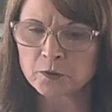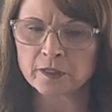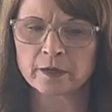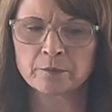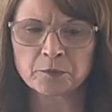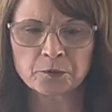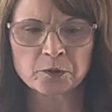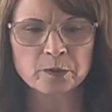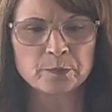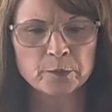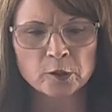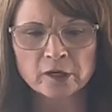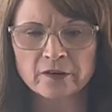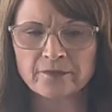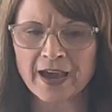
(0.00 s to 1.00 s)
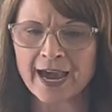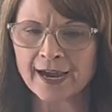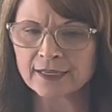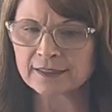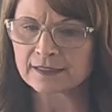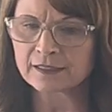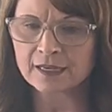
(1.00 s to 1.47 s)
some through the book of
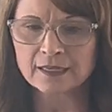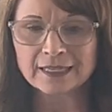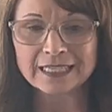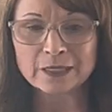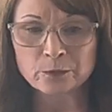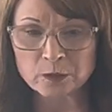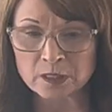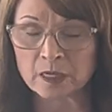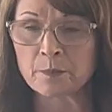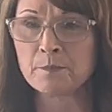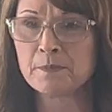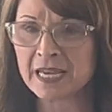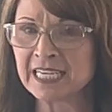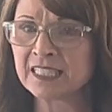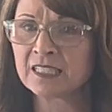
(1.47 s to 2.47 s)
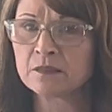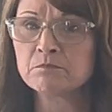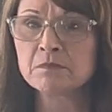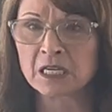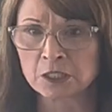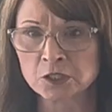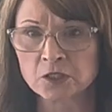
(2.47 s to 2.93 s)
Acts, it was an amazing
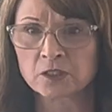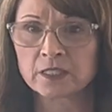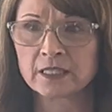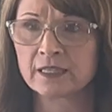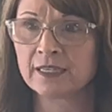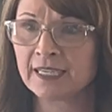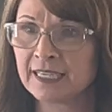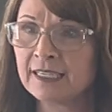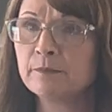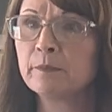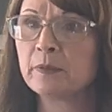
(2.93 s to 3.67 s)
ministry that he